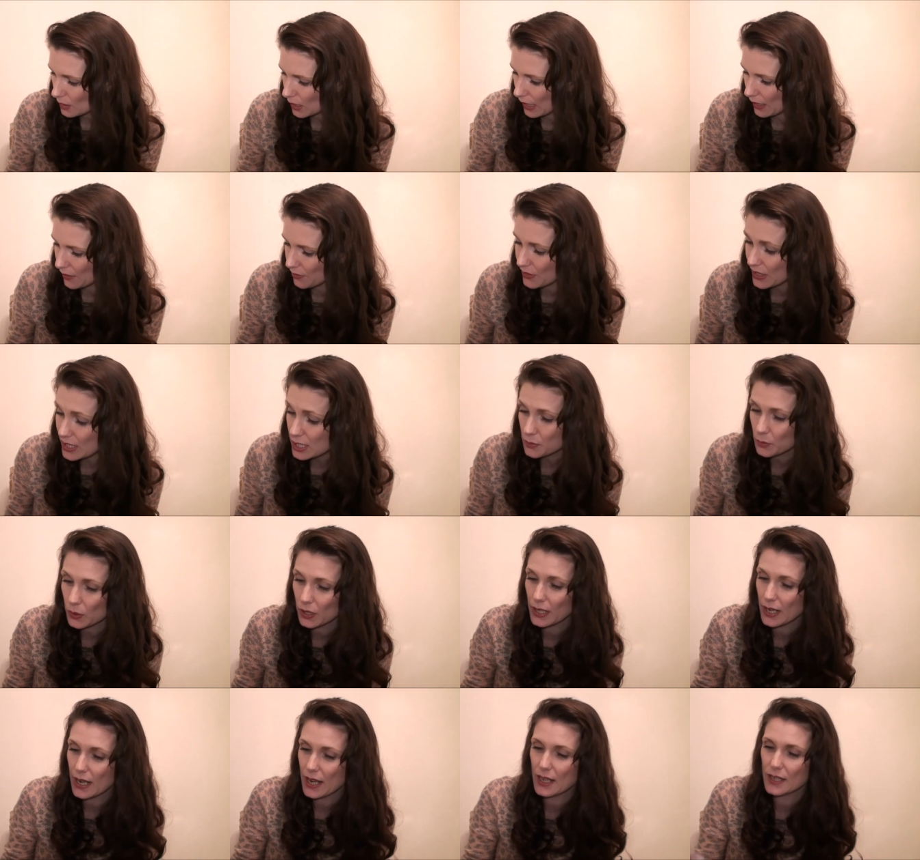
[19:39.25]
And this
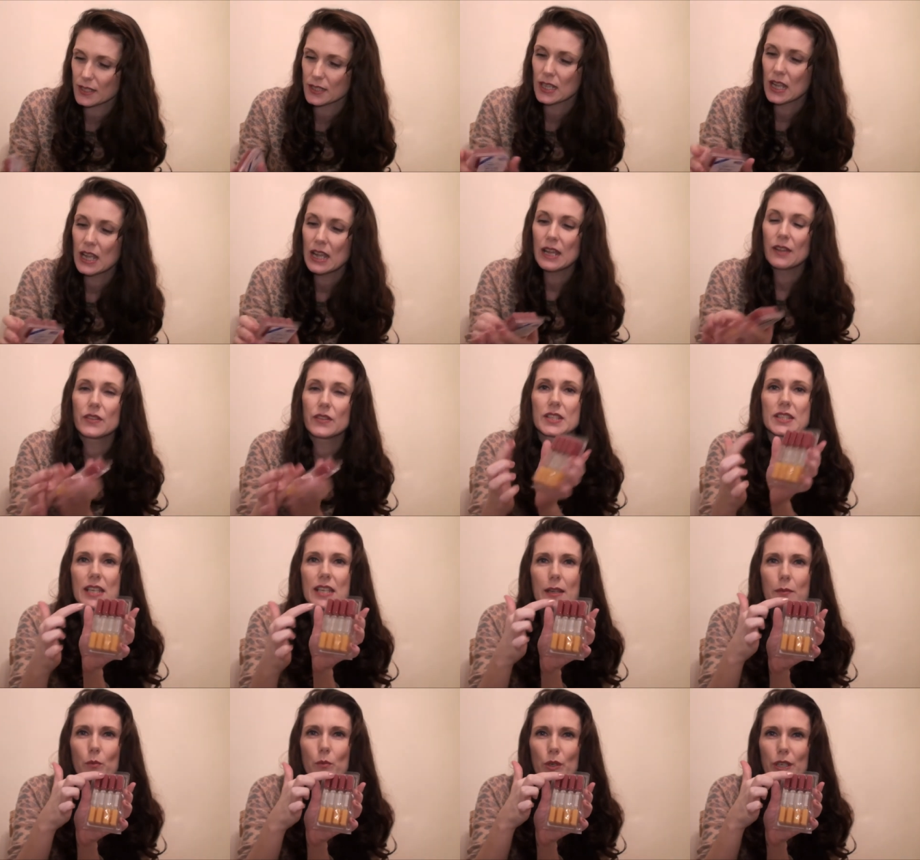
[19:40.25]
one is the
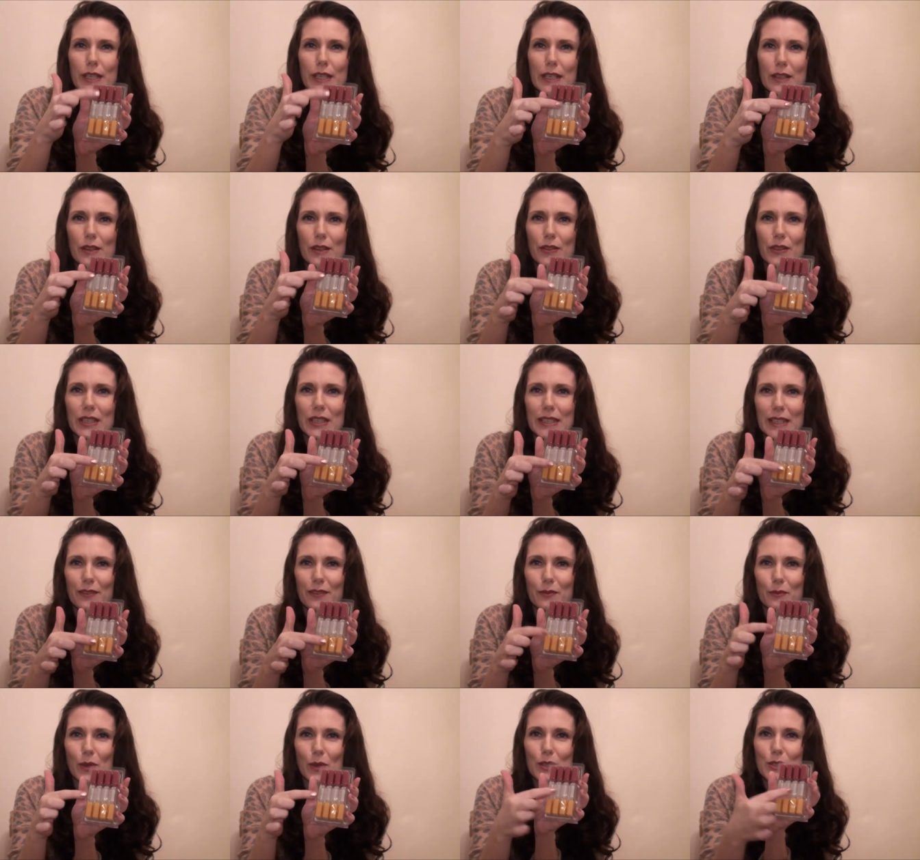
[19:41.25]
same where you get the three
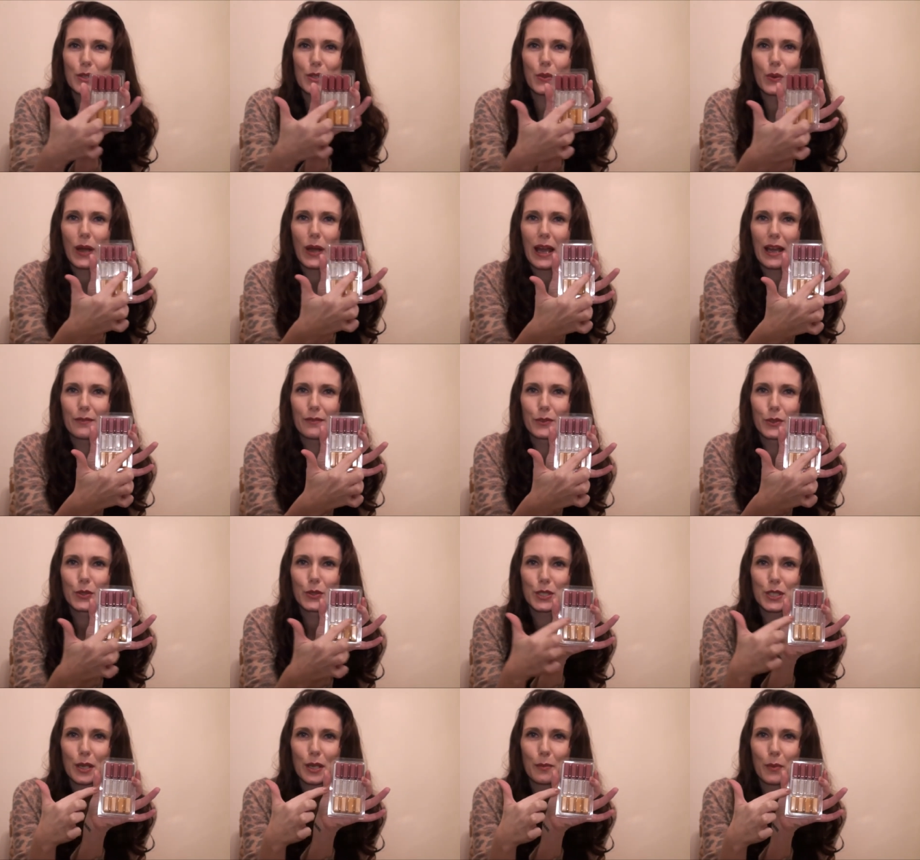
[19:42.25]
different ones, though I have
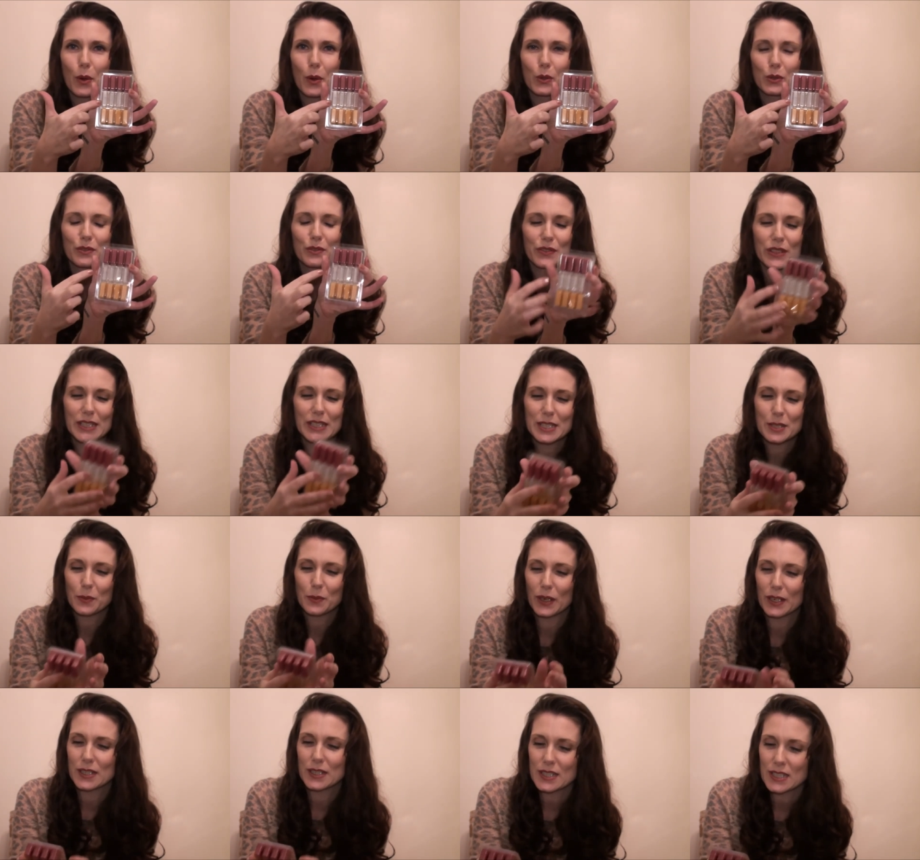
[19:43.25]
used up all of these
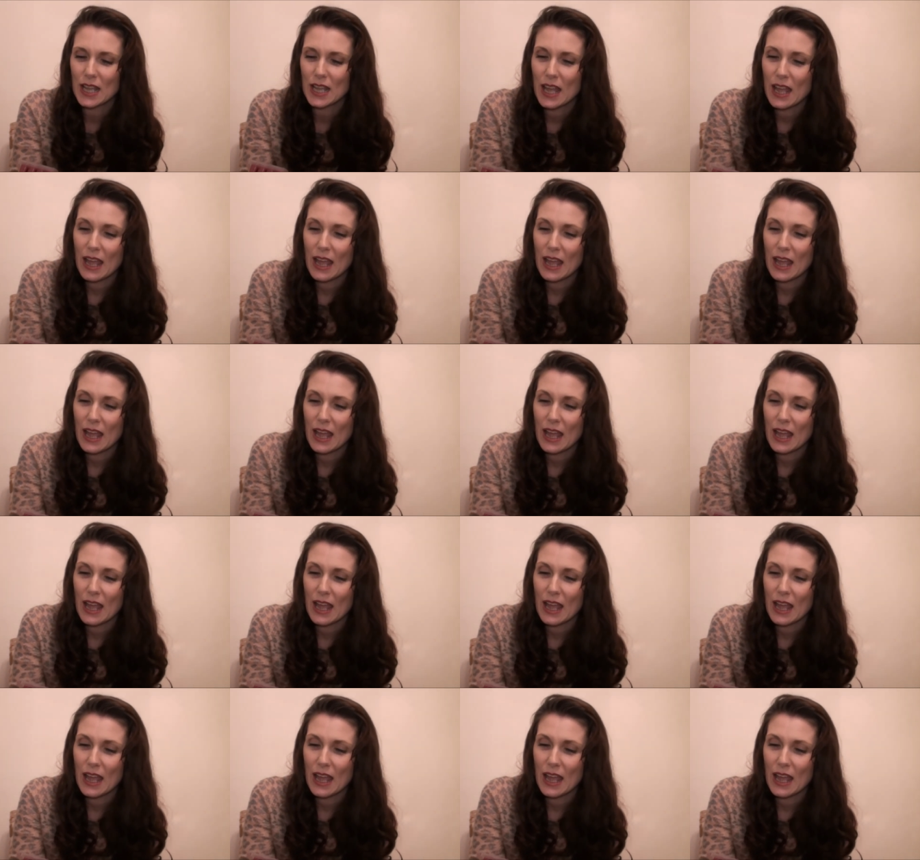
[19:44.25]
ones.